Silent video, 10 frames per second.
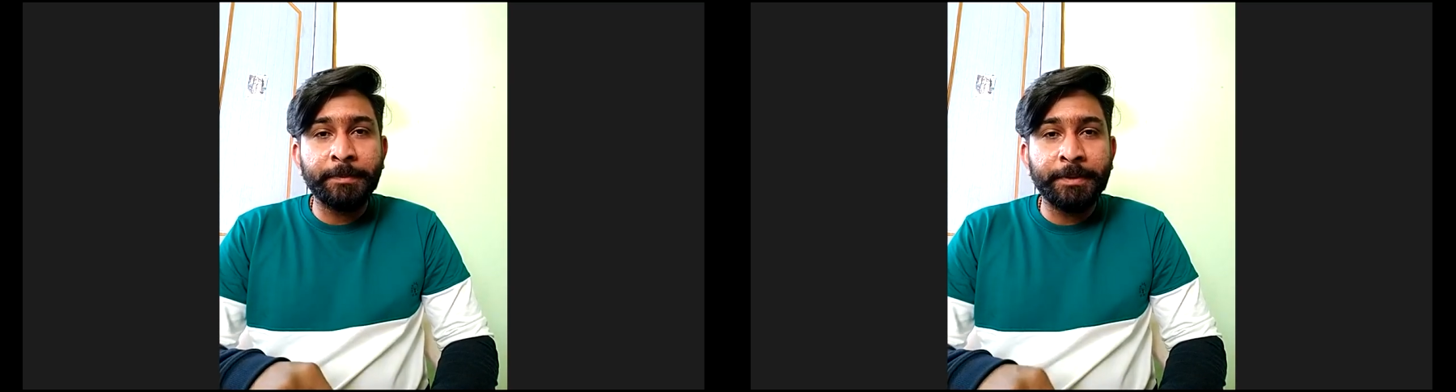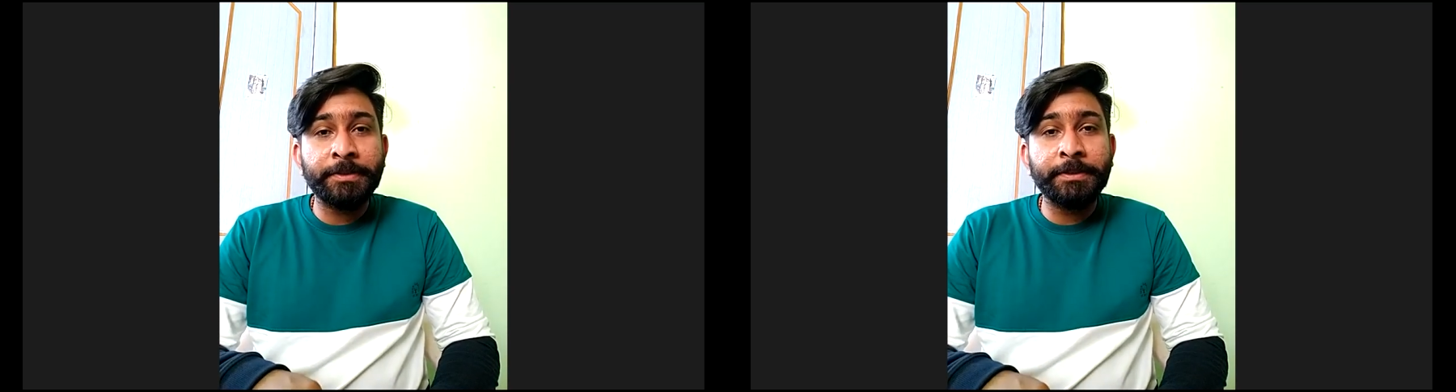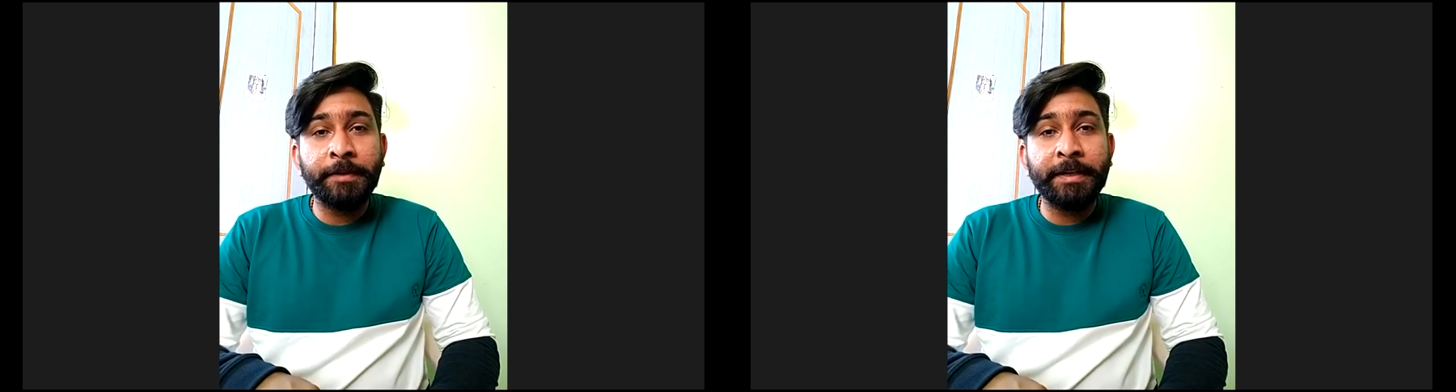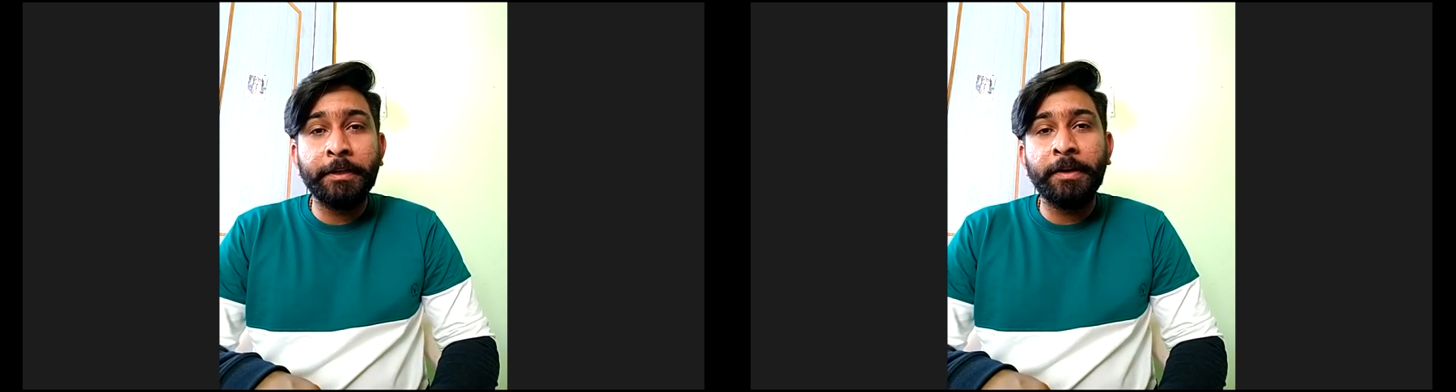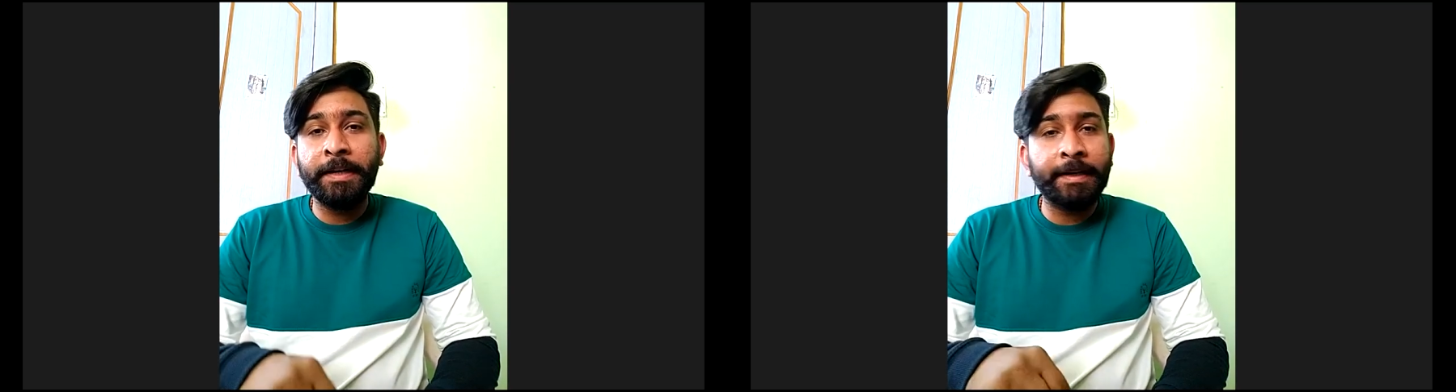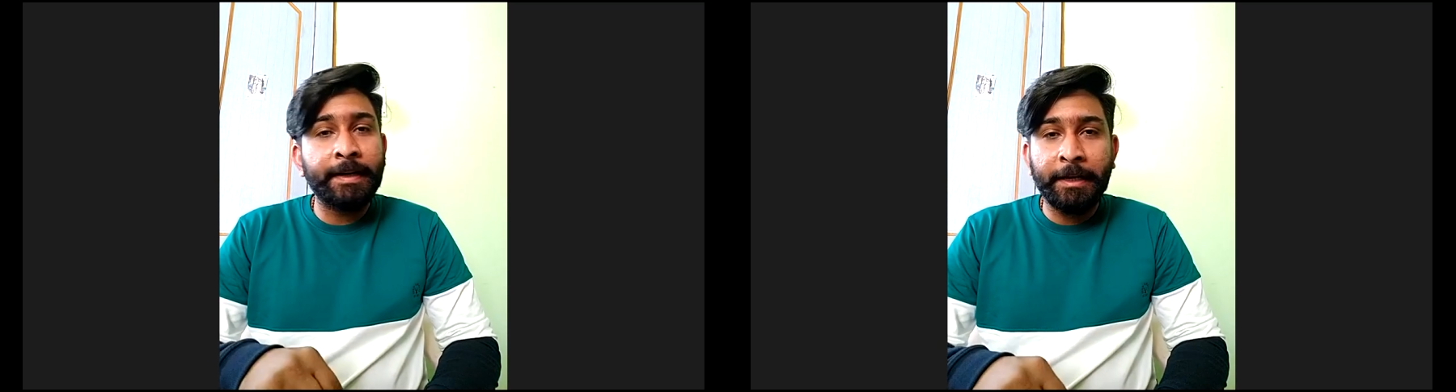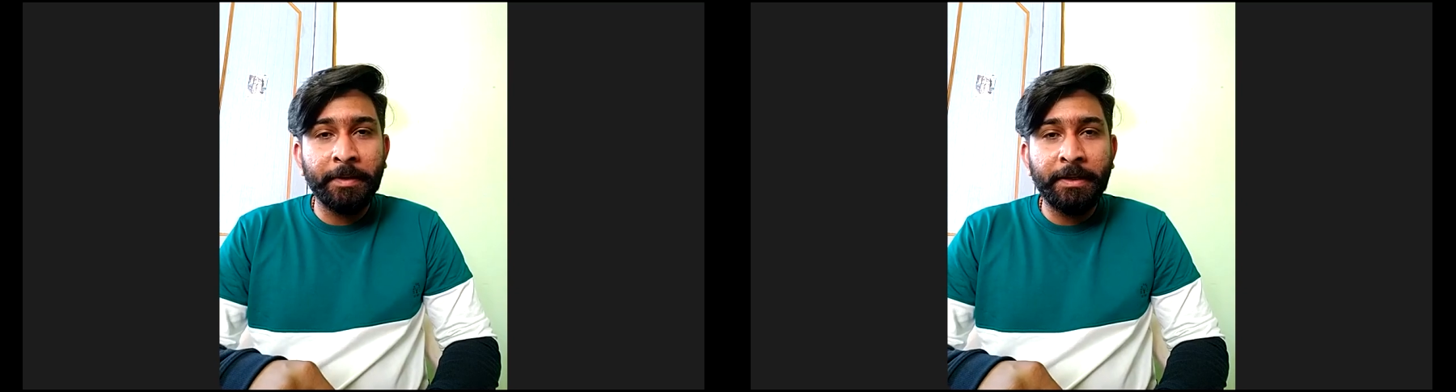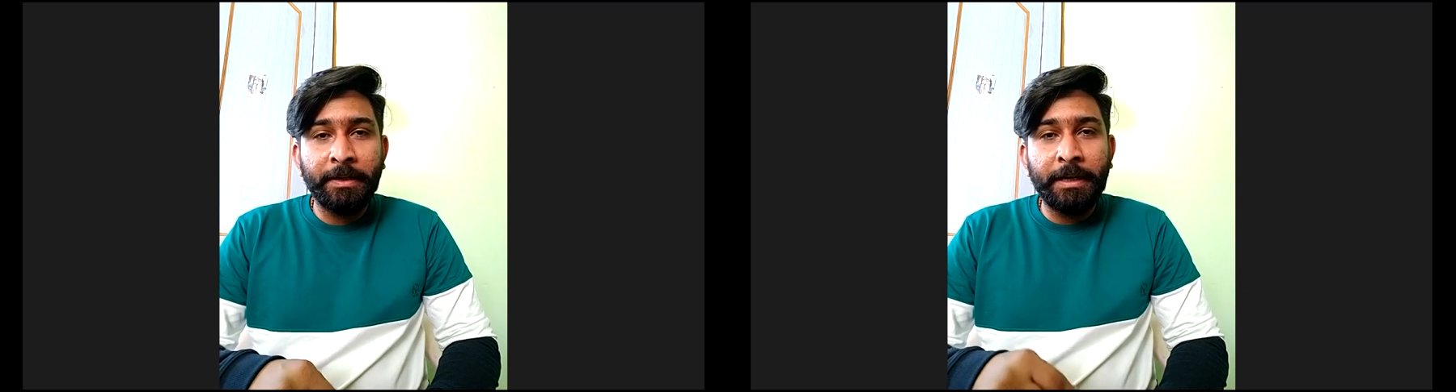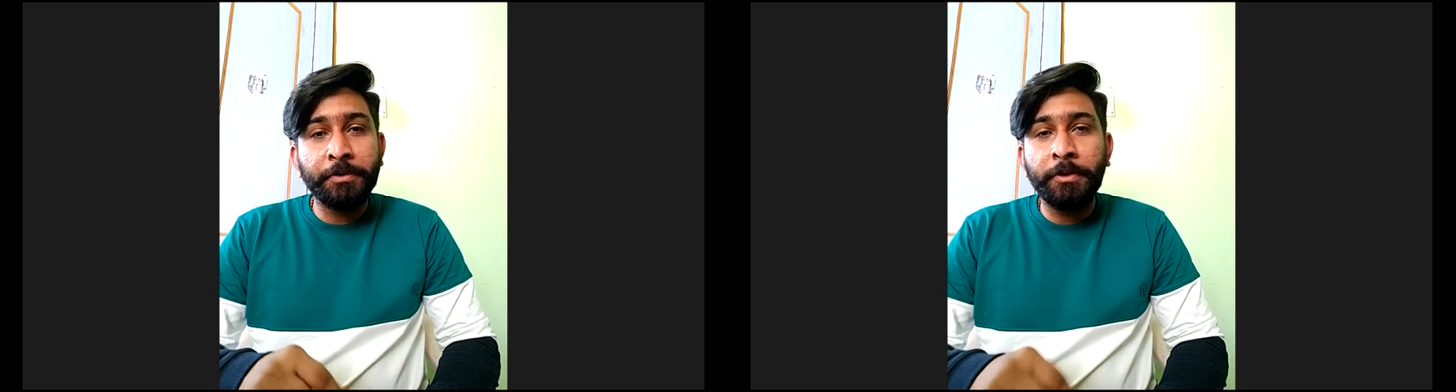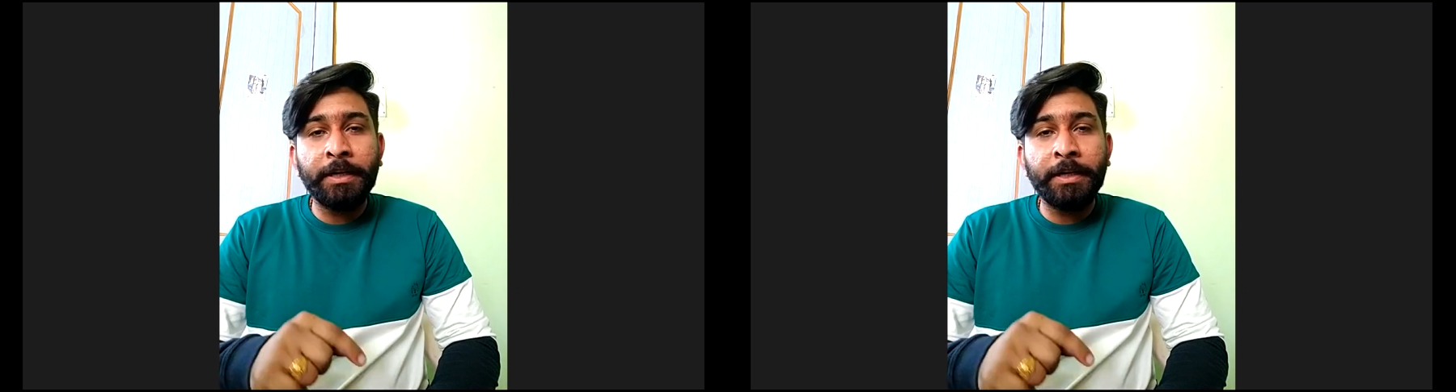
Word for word: because if I did not get time, I should mm.